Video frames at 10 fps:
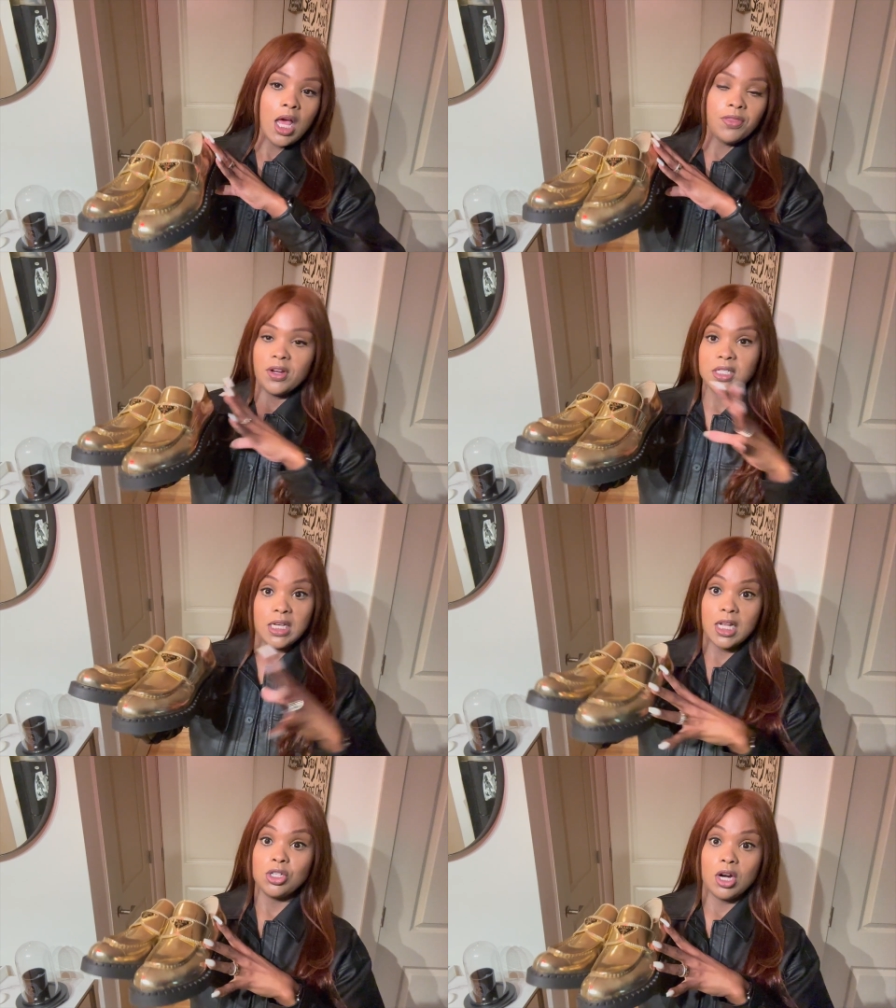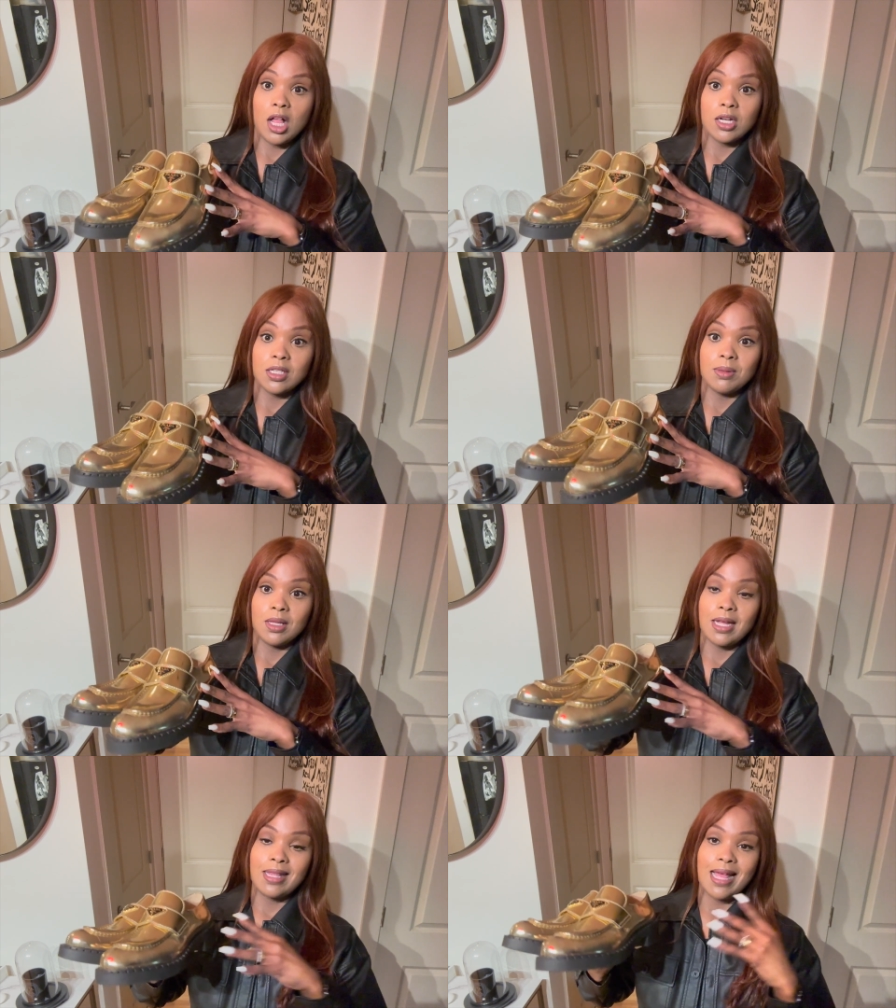$1,300, something
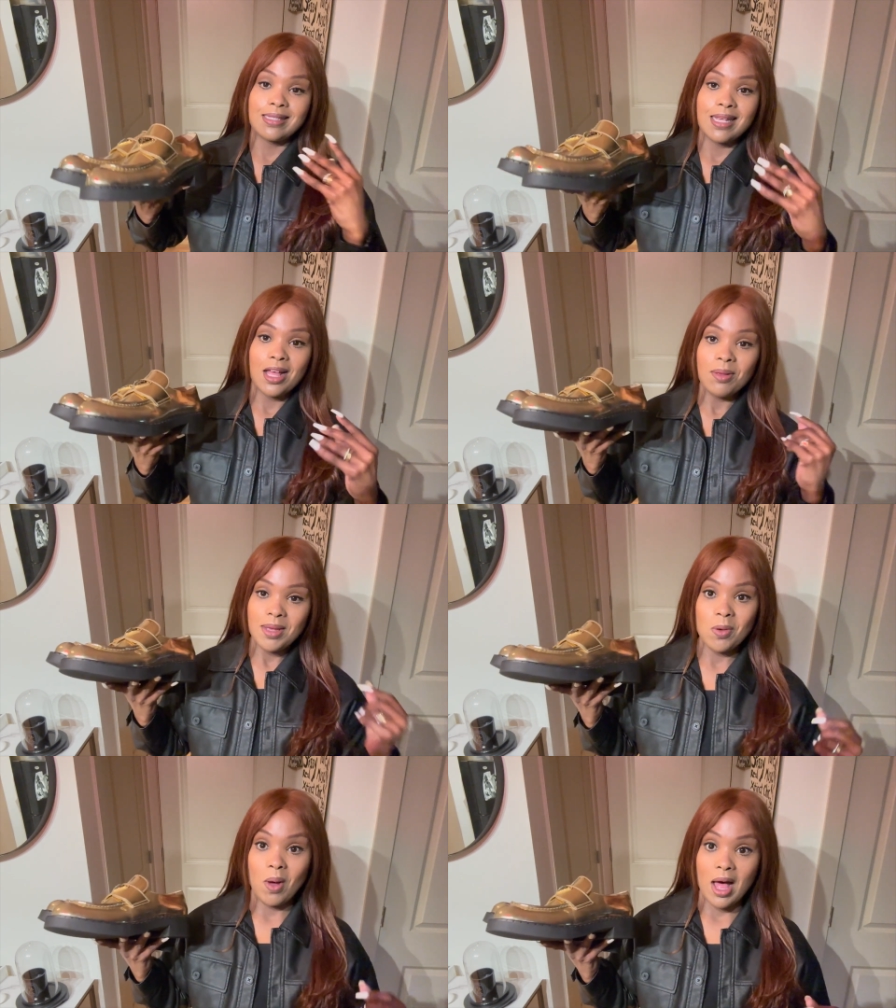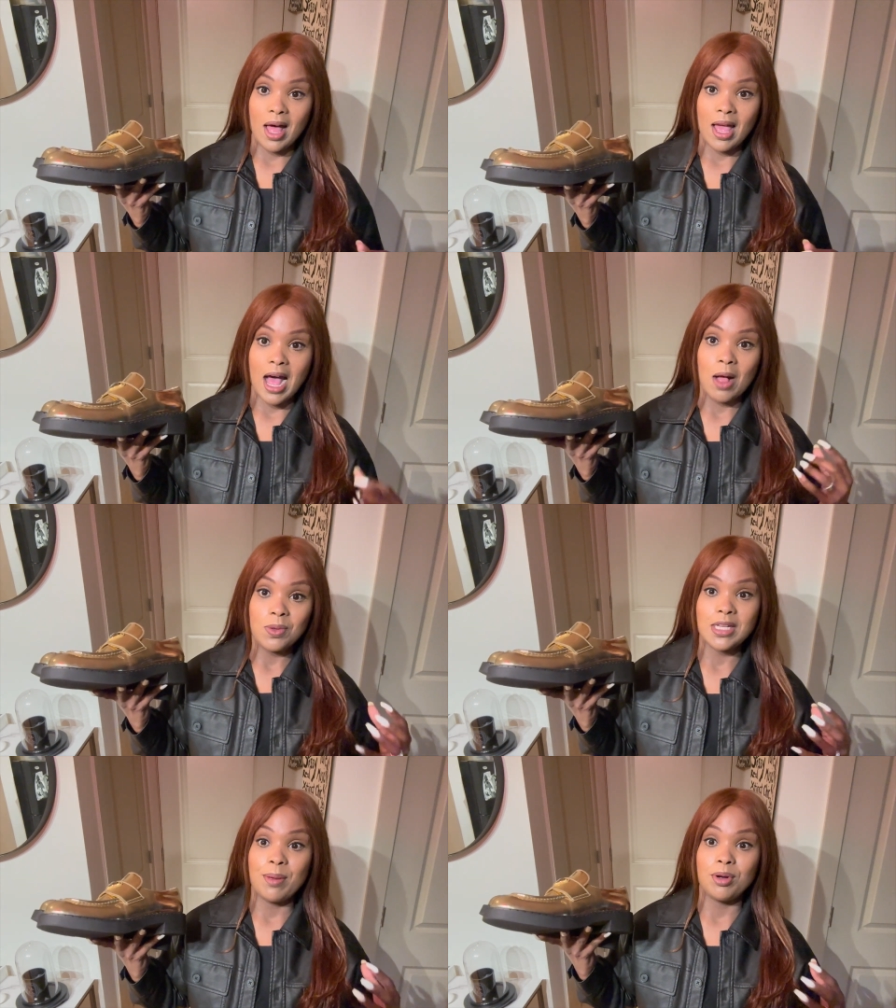like that. Tell me why I
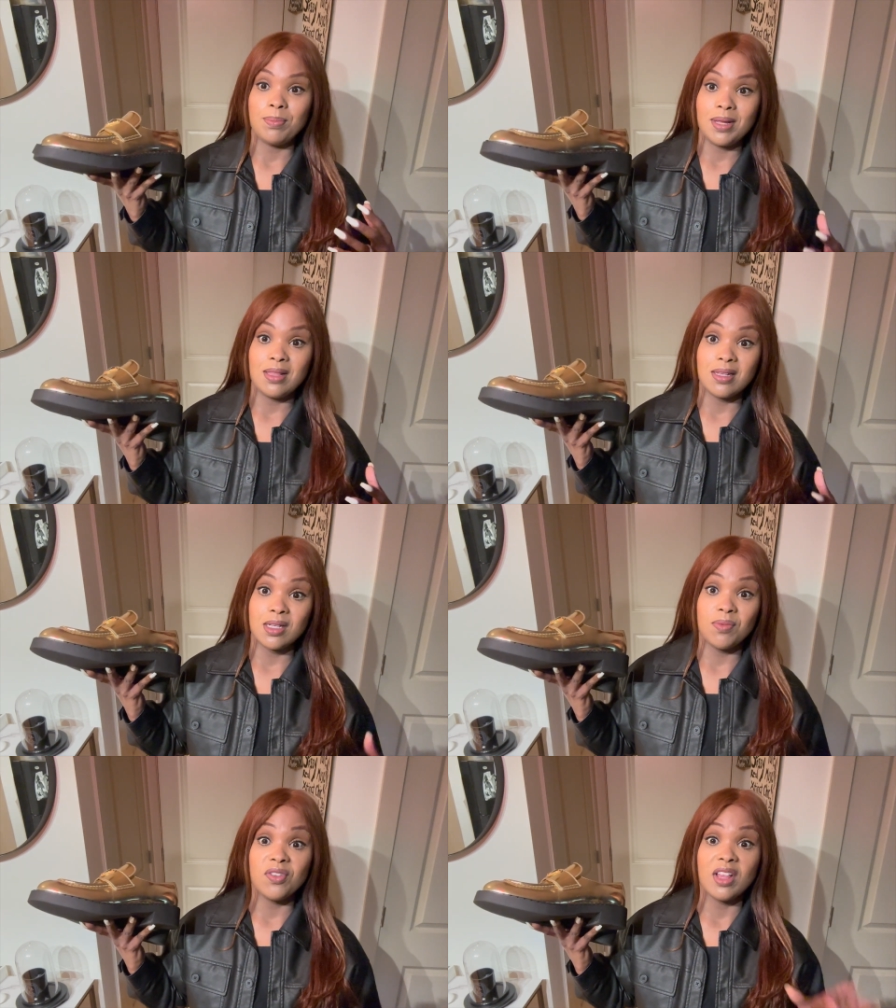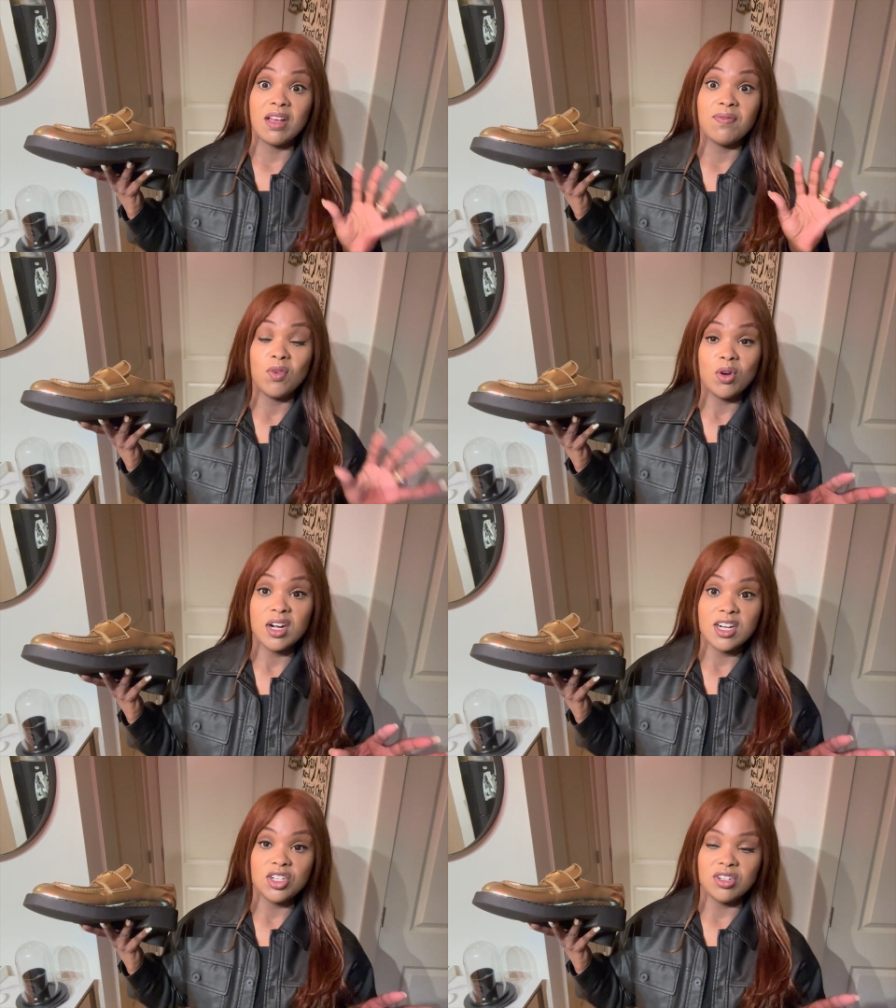was able to pick these up for like
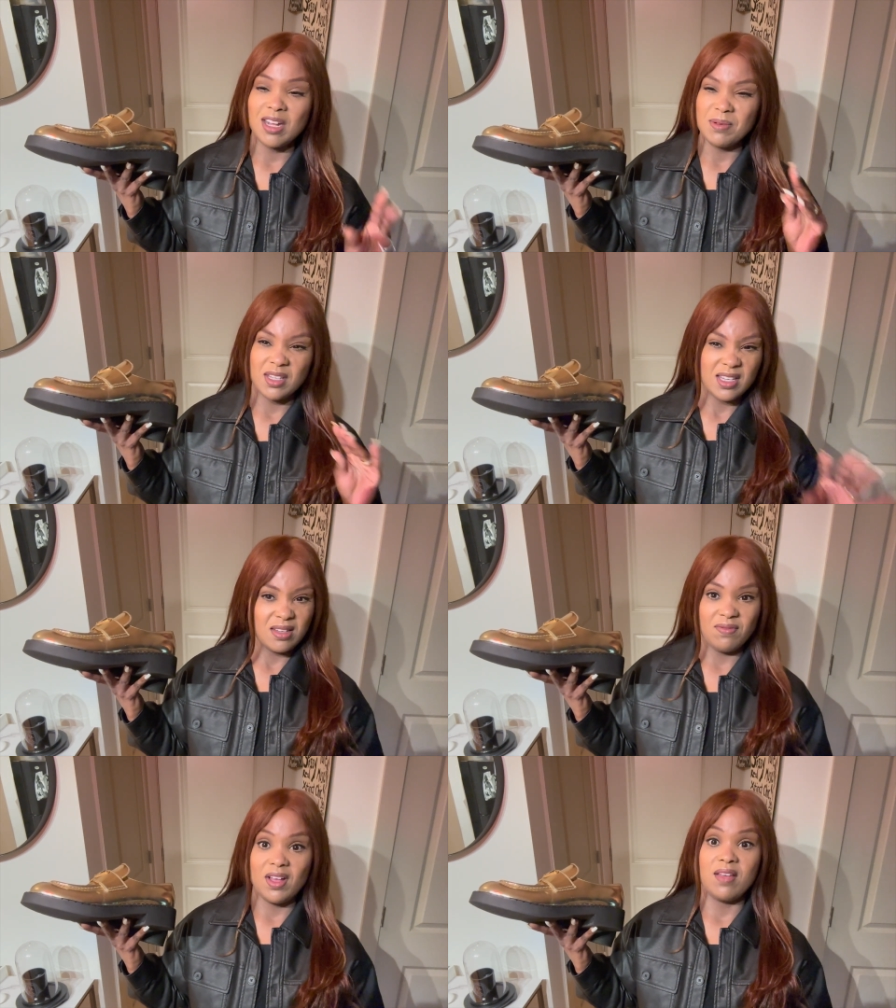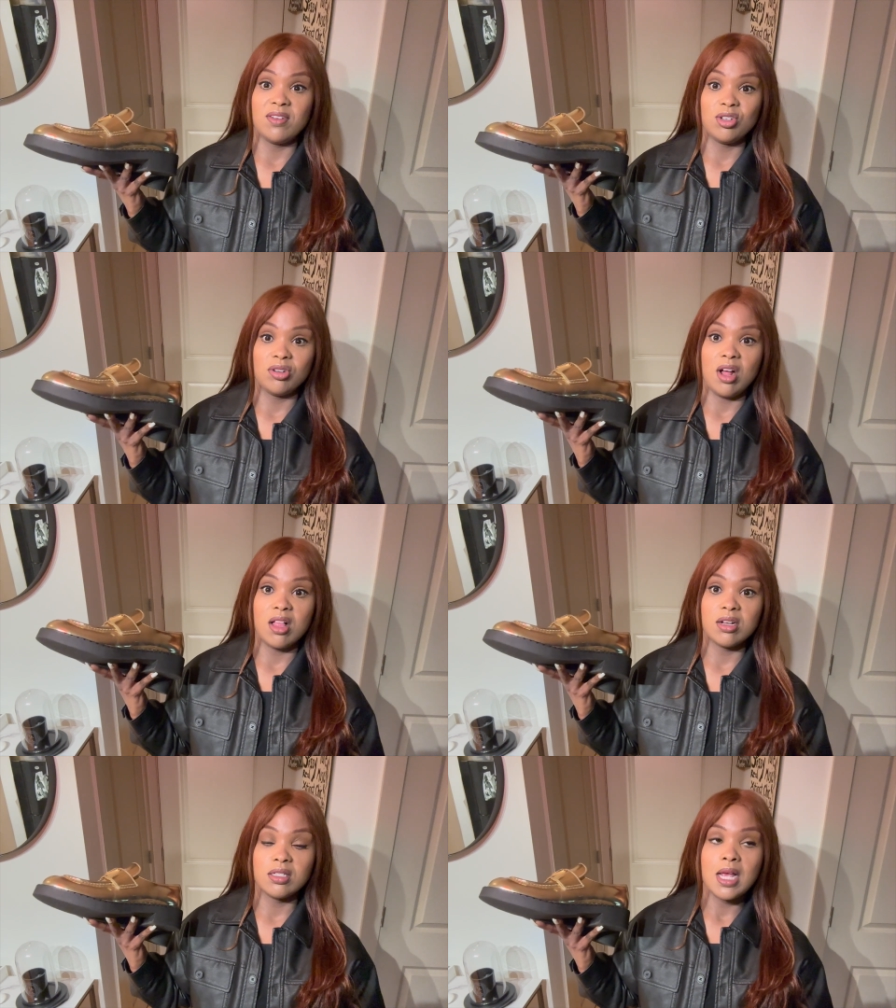400 They was less than
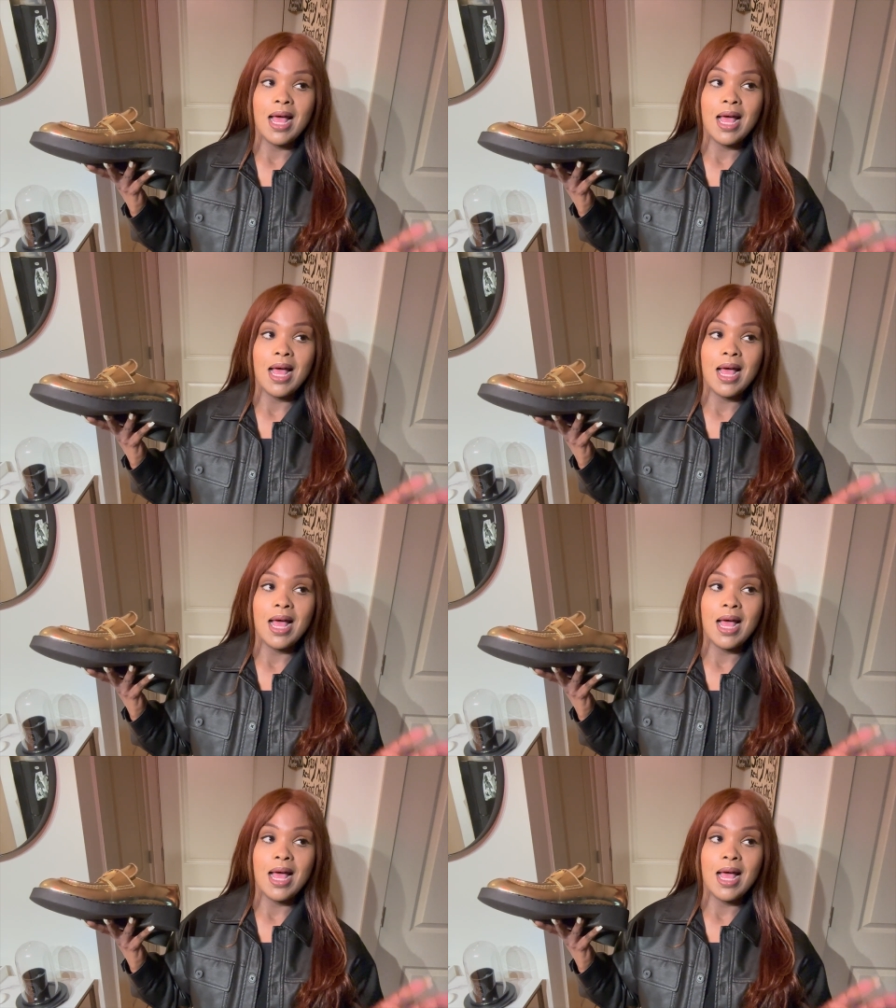$500.